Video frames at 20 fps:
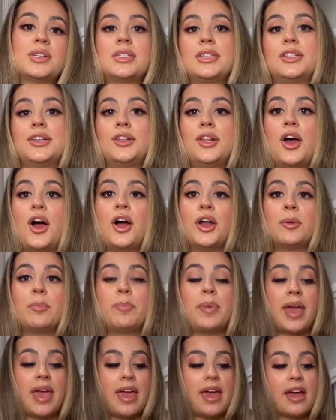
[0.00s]
still on
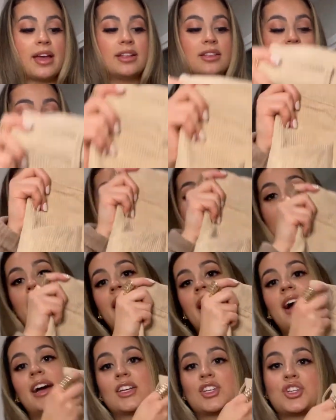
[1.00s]
pants. So I
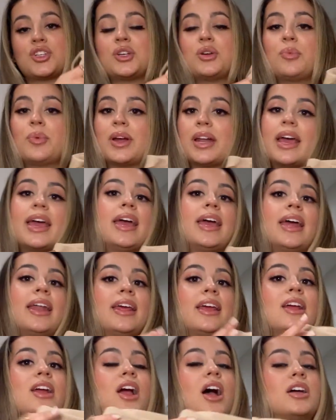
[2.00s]
actually went ahead
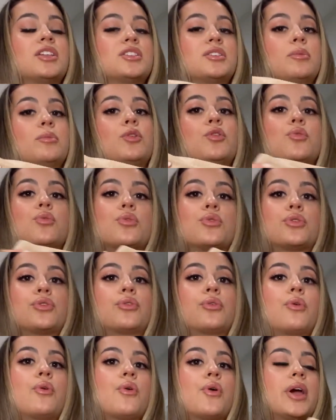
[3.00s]
and got some
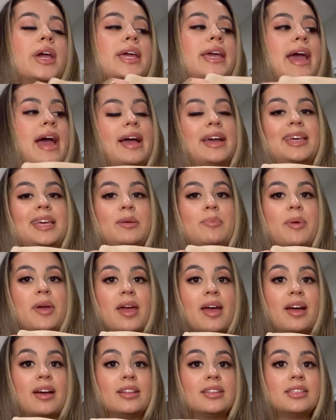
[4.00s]
corduroy khaki
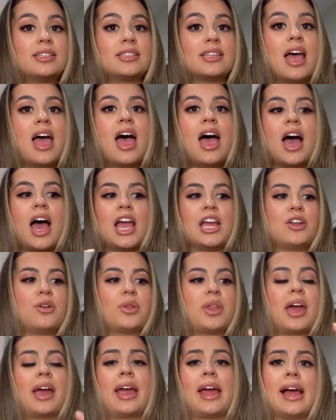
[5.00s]
pants. I know
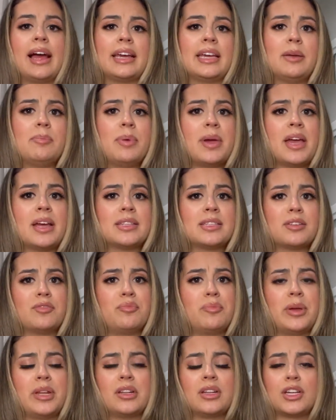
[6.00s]
that khaki pants
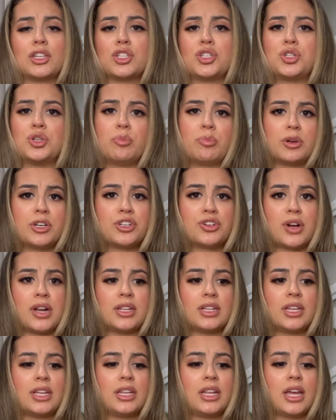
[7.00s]
have been like super
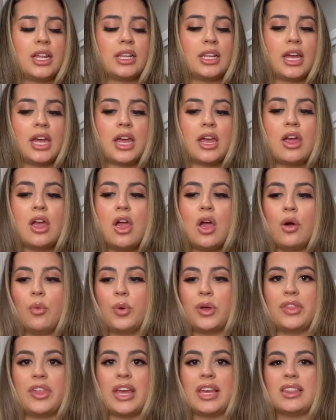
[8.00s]
trendy lately
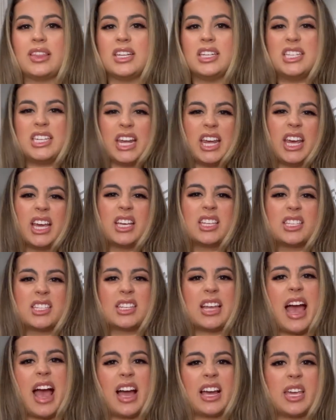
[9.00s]
with like the Dickies
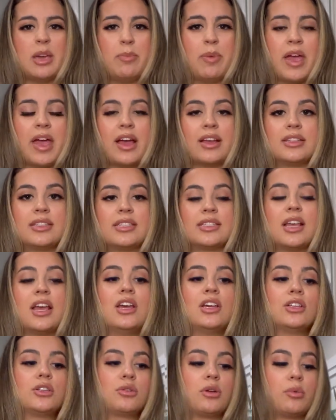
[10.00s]
khaki pants.
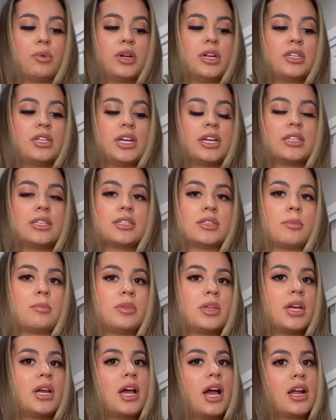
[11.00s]
So I wanted to get
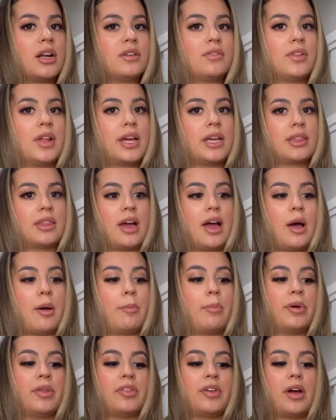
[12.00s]
something kind of like
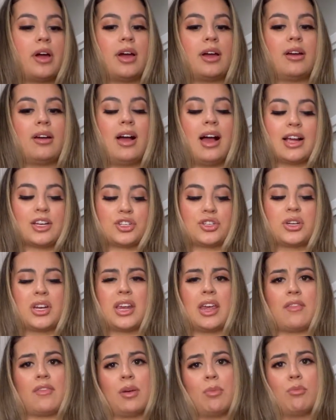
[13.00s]
that, but that actually
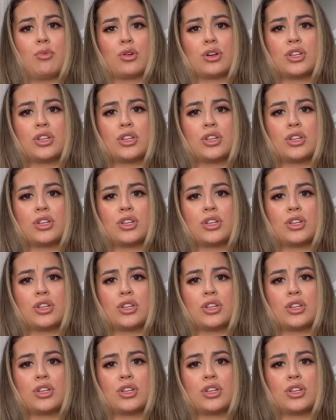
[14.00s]
gave it more